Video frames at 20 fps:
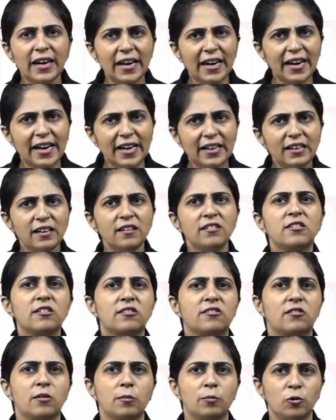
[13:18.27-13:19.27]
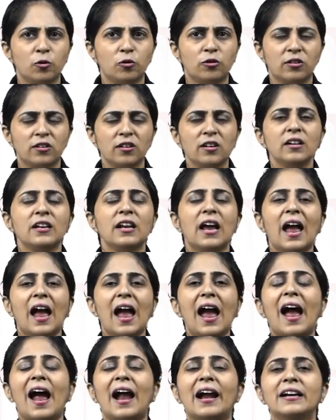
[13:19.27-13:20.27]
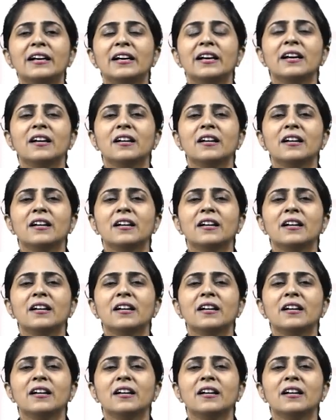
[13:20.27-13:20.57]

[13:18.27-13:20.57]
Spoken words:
any distribution and